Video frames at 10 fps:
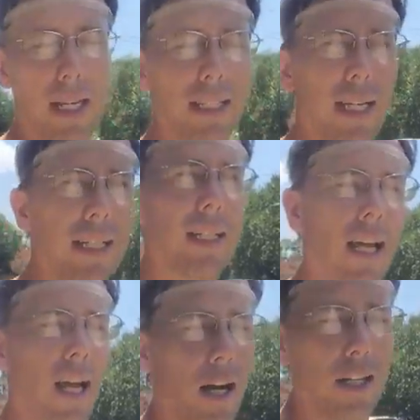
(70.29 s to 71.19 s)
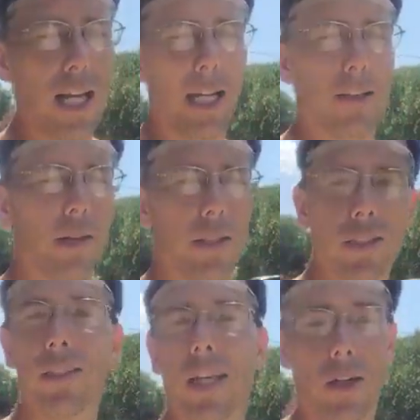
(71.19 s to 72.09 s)
And then her dad agreed with it.
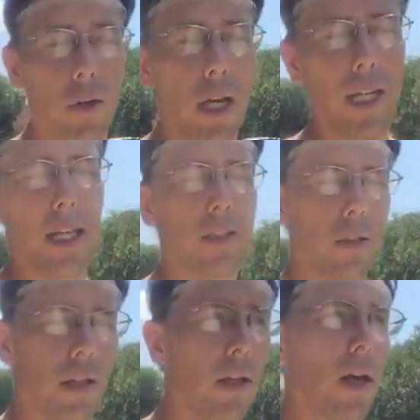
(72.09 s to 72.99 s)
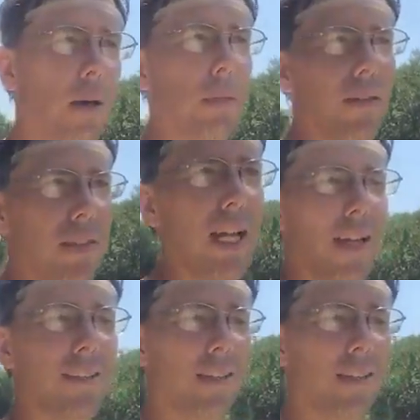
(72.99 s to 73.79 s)
And she's like, okay, yeah, that's good, I'll believe it now.